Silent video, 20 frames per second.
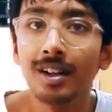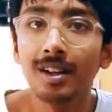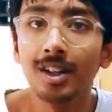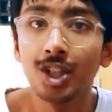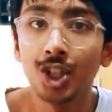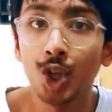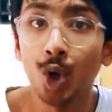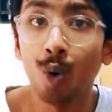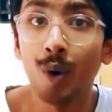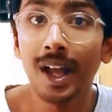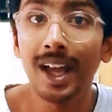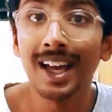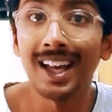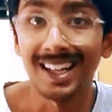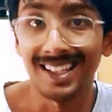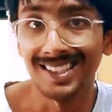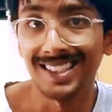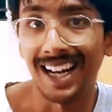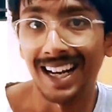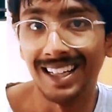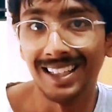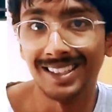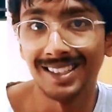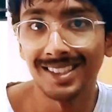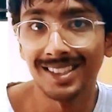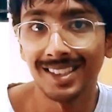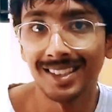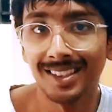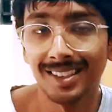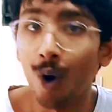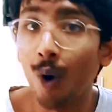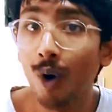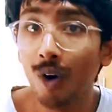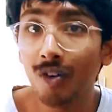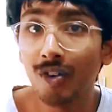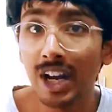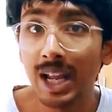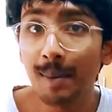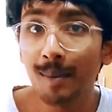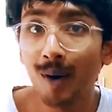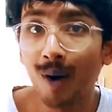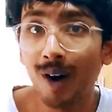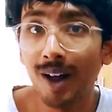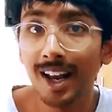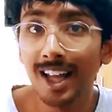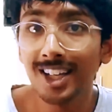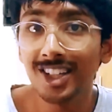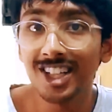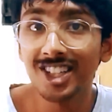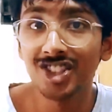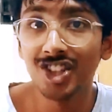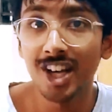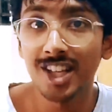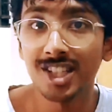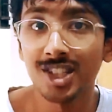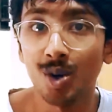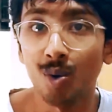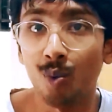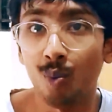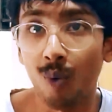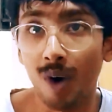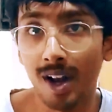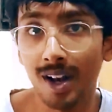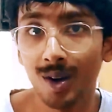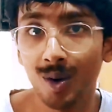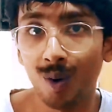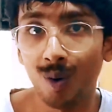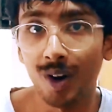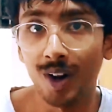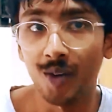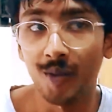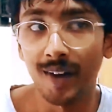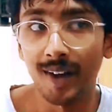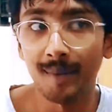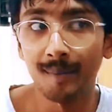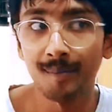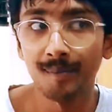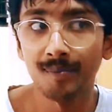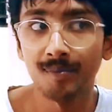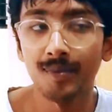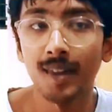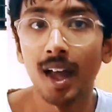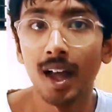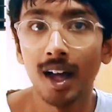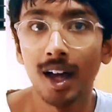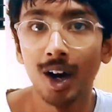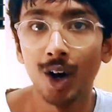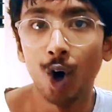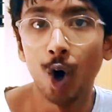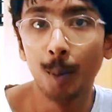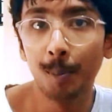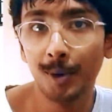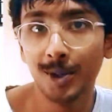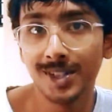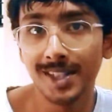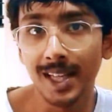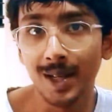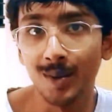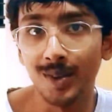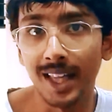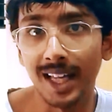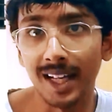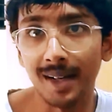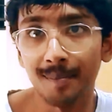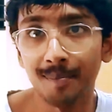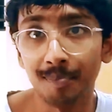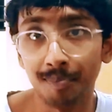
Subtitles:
showing results. Your dream college is just one call away. Hope to see you there.